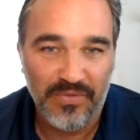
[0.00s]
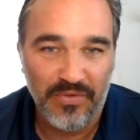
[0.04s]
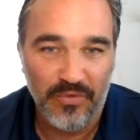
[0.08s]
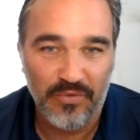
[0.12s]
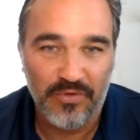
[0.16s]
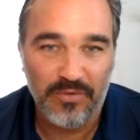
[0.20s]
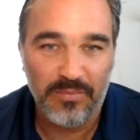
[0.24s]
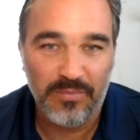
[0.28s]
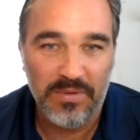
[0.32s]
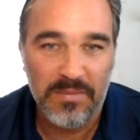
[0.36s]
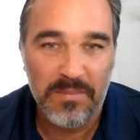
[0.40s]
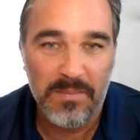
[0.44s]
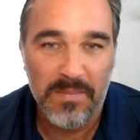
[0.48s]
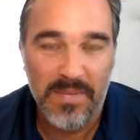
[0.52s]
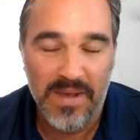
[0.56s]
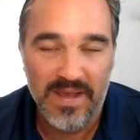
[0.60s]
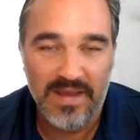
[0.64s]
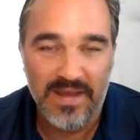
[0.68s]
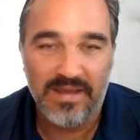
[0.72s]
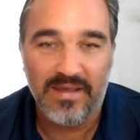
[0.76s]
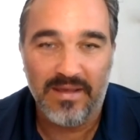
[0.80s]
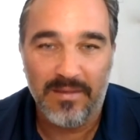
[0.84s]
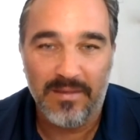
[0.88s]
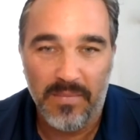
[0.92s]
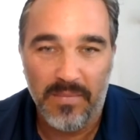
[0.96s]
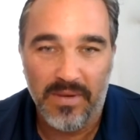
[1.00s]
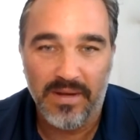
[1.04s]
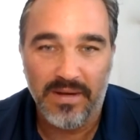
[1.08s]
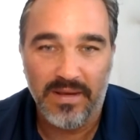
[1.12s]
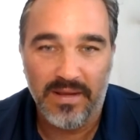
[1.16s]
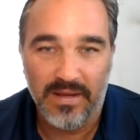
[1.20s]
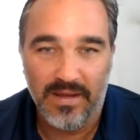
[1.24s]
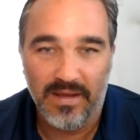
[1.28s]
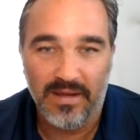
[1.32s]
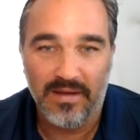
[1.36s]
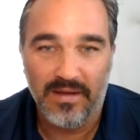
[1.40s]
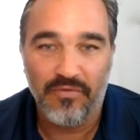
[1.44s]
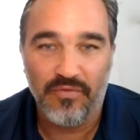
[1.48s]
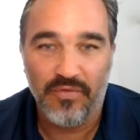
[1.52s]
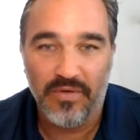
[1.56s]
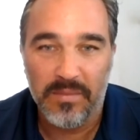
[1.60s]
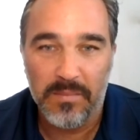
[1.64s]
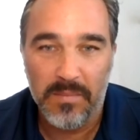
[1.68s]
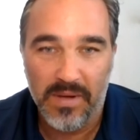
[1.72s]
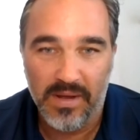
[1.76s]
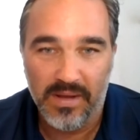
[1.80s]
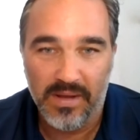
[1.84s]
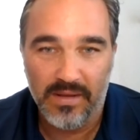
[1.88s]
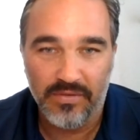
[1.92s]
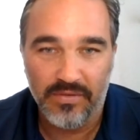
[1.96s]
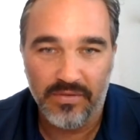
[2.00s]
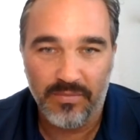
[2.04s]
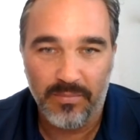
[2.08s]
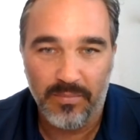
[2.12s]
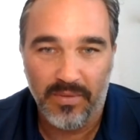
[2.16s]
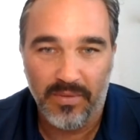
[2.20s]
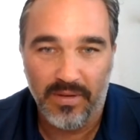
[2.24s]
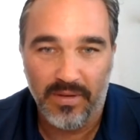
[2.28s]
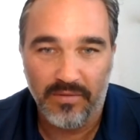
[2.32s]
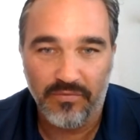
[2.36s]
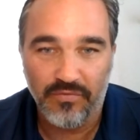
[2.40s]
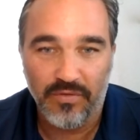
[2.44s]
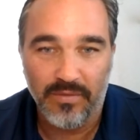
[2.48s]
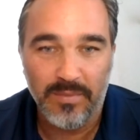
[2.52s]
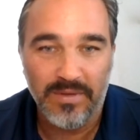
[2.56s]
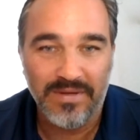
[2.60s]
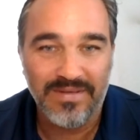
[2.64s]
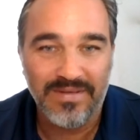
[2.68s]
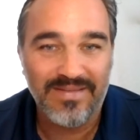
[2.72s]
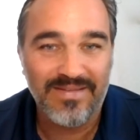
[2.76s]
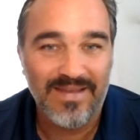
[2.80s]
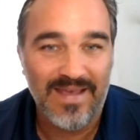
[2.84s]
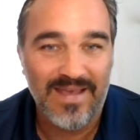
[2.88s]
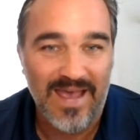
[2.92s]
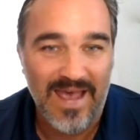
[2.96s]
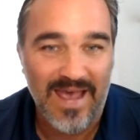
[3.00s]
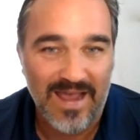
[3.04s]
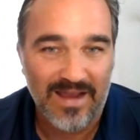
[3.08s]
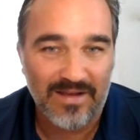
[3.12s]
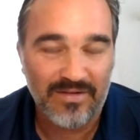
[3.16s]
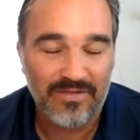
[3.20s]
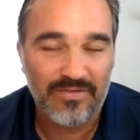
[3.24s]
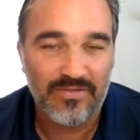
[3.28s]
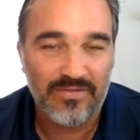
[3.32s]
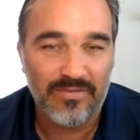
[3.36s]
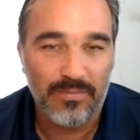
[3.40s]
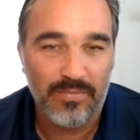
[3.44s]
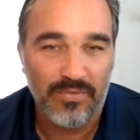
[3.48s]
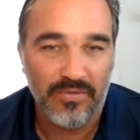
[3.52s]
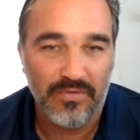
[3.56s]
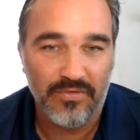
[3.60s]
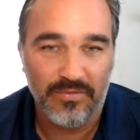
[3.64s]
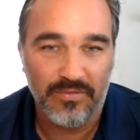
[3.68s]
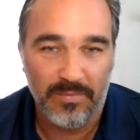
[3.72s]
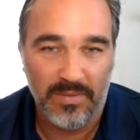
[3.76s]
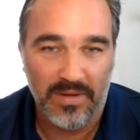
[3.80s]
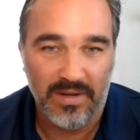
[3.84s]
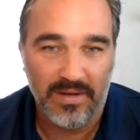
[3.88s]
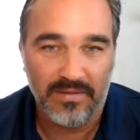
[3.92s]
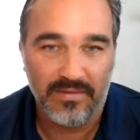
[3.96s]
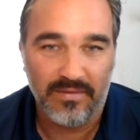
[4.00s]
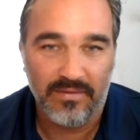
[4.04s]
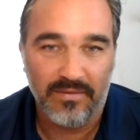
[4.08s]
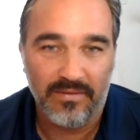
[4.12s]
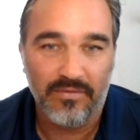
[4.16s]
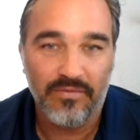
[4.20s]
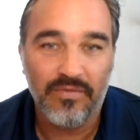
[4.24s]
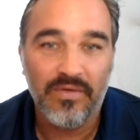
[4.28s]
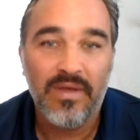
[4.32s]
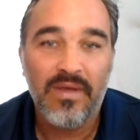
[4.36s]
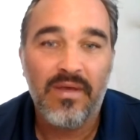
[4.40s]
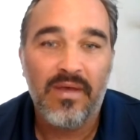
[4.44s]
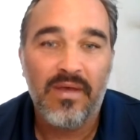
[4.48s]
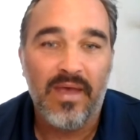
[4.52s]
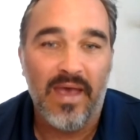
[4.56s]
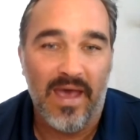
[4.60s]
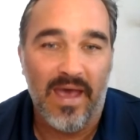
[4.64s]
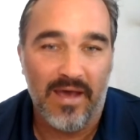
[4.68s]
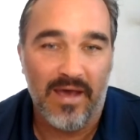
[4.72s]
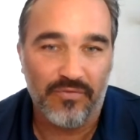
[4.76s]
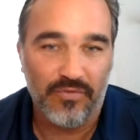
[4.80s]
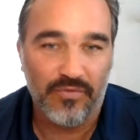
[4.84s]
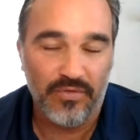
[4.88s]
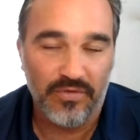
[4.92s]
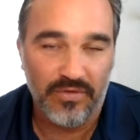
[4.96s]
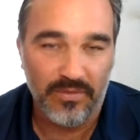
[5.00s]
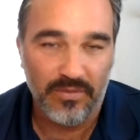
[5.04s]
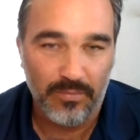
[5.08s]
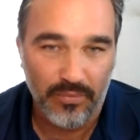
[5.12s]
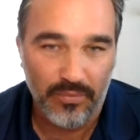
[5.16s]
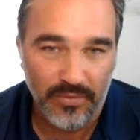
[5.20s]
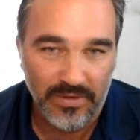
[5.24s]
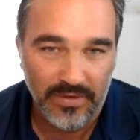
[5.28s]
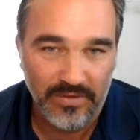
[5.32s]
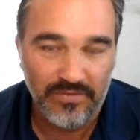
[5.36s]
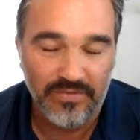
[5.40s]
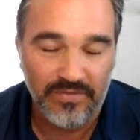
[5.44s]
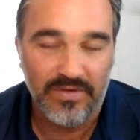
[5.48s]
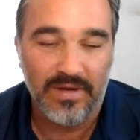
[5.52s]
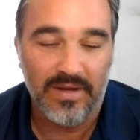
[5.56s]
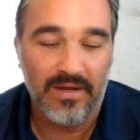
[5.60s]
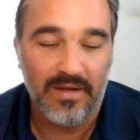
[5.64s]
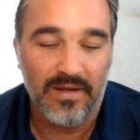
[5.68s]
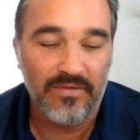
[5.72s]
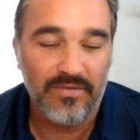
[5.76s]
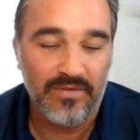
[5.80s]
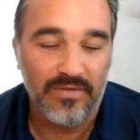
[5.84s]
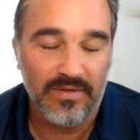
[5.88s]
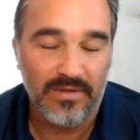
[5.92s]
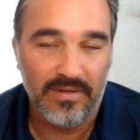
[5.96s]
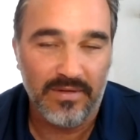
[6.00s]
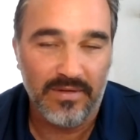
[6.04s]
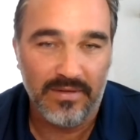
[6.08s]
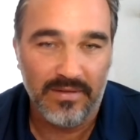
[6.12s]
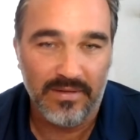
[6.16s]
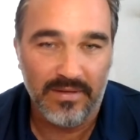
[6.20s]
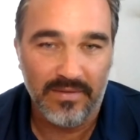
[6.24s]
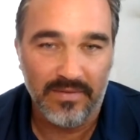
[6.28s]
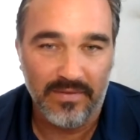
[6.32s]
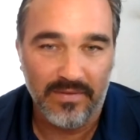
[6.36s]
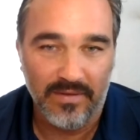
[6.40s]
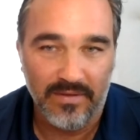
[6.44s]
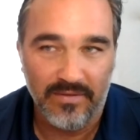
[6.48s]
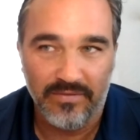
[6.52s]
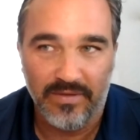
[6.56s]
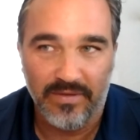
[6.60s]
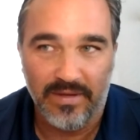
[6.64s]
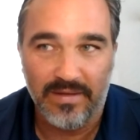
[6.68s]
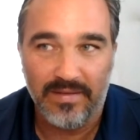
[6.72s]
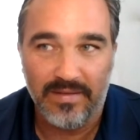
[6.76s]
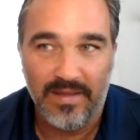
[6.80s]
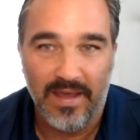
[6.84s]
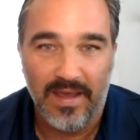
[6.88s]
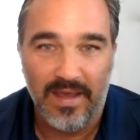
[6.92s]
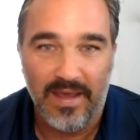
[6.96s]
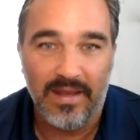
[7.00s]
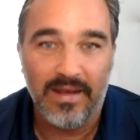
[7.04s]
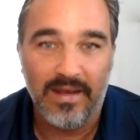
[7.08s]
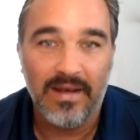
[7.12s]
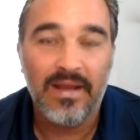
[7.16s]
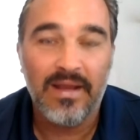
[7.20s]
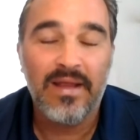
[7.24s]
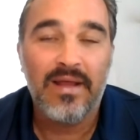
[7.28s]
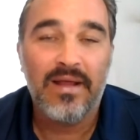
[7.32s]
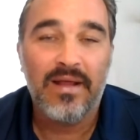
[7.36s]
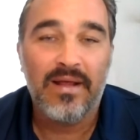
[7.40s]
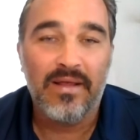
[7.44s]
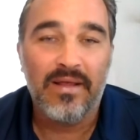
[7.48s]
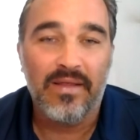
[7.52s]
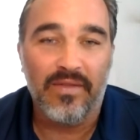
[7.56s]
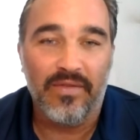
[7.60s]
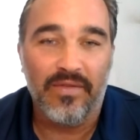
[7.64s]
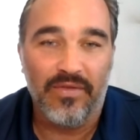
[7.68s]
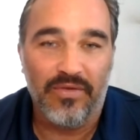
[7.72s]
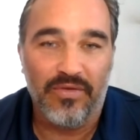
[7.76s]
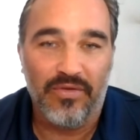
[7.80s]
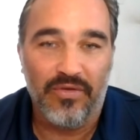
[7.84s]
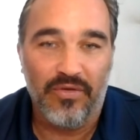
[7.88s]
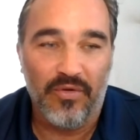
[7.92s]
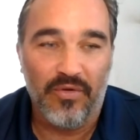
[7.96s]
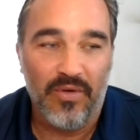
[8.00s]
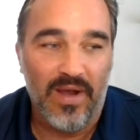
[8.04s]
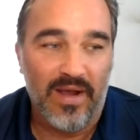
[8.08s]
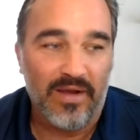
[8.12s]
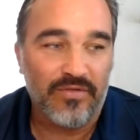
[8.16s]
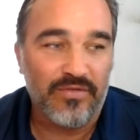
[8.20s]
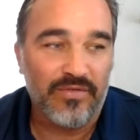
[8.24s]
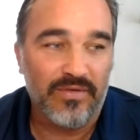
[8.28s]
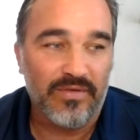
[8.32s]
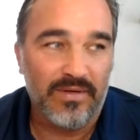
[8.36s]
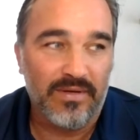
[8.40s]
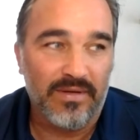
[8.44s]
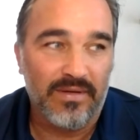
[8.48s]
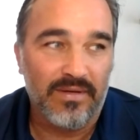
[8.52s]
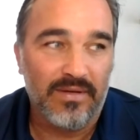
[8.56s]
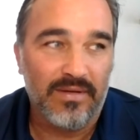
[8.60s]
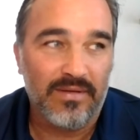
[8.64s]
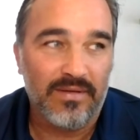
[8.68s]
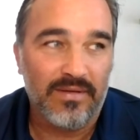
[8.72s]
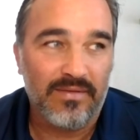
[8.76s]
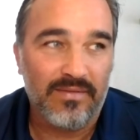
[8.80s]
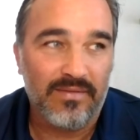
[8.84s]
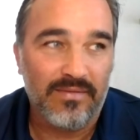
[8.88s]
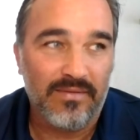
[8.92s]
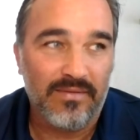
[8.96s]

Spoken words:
You could be making money every month, but from a tax perspective, after depreciation and things like that, you're actually,